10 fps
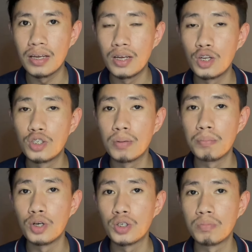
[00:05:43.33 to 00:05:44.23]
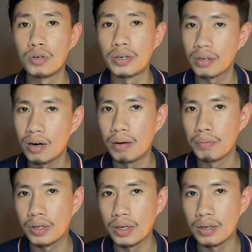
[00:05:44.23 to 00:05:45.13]
it is much more
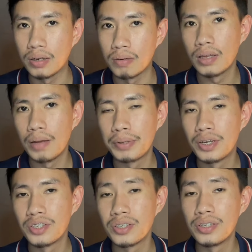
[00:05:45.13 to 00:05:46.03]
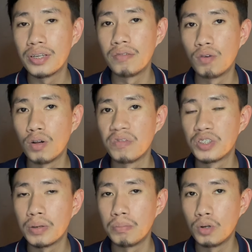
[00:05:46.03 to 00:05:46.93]
complicated because it
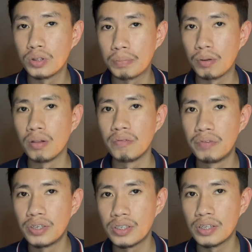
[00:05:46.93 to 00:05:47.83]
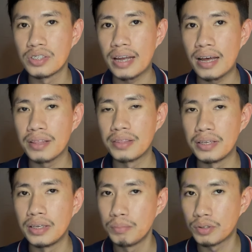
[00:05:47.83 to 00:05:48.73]
involves multiple visits at
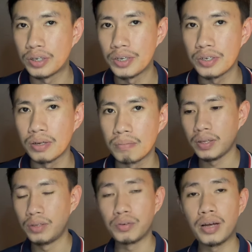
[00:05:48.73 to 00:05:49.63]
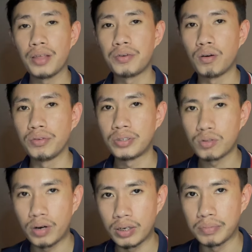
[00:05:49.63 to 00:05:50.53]
the immigration. To gather all the
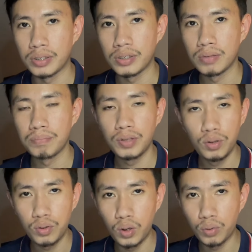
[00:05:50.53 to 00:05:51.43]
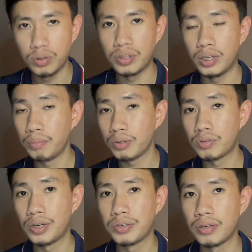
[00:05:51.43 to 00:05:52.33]
requirements, you go to the
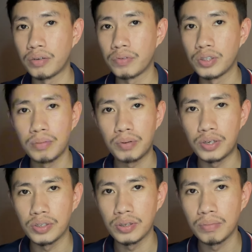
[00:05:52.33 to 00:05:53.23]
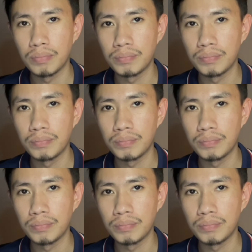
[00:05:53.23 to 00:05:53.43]
immigration office in person,